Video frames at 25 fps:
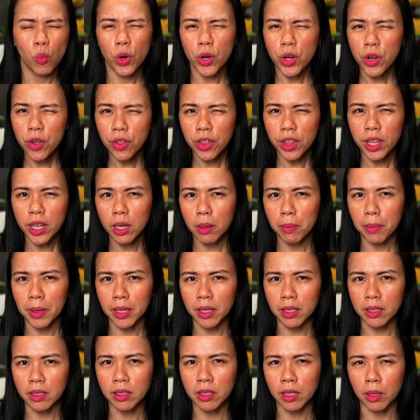What do you think
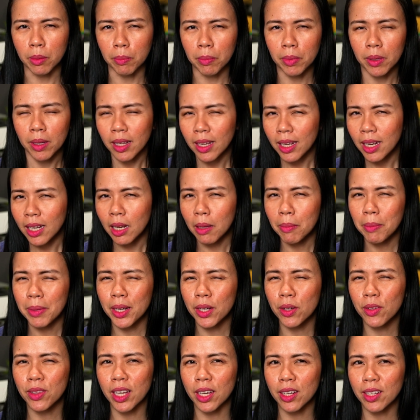about this tip? Let
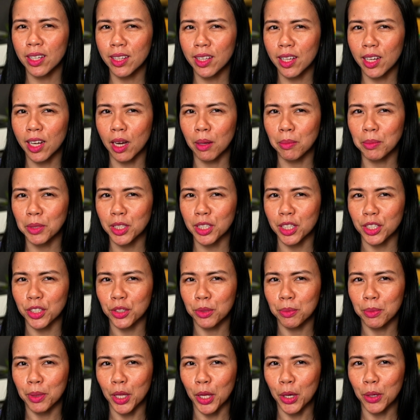me know down in the comment
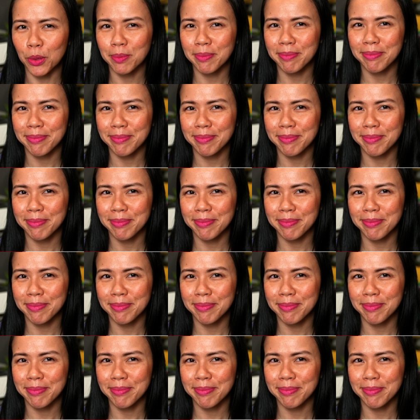section below.